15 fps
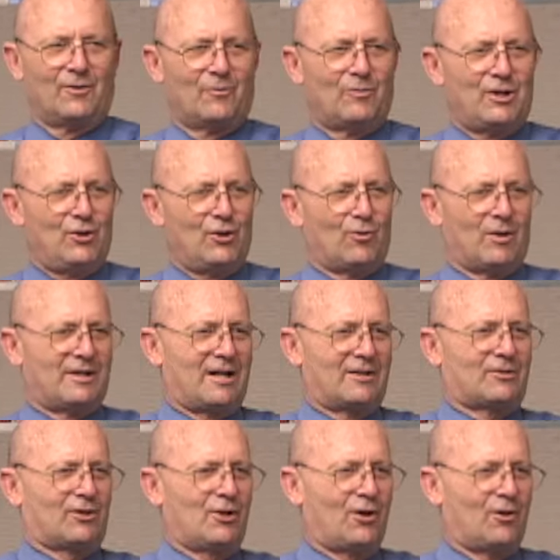We knew where
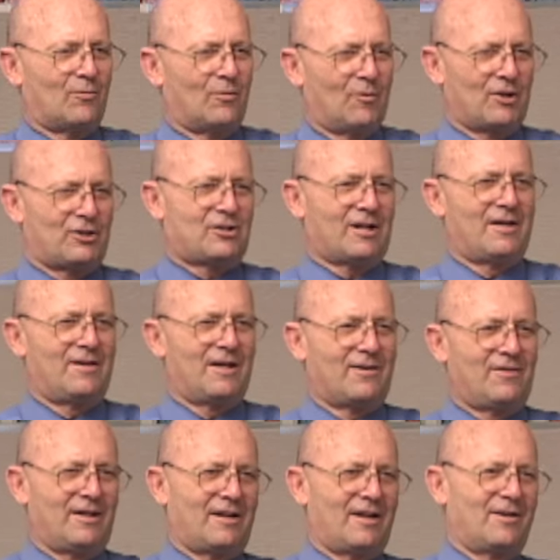not to go. Which in
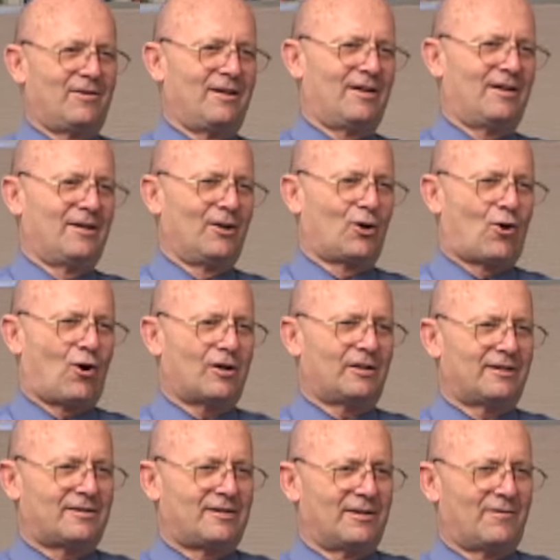the
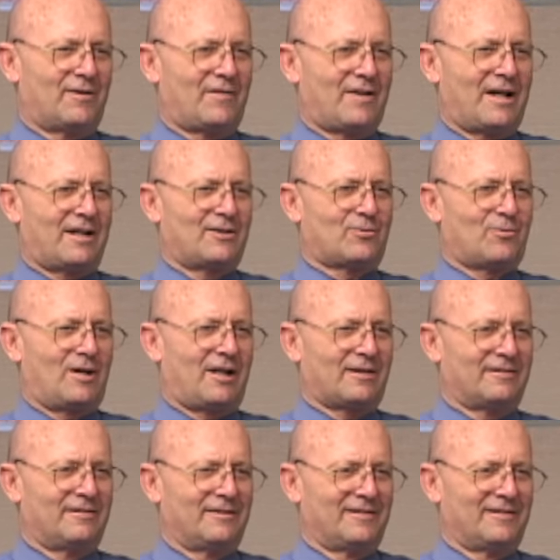correlative of that is what?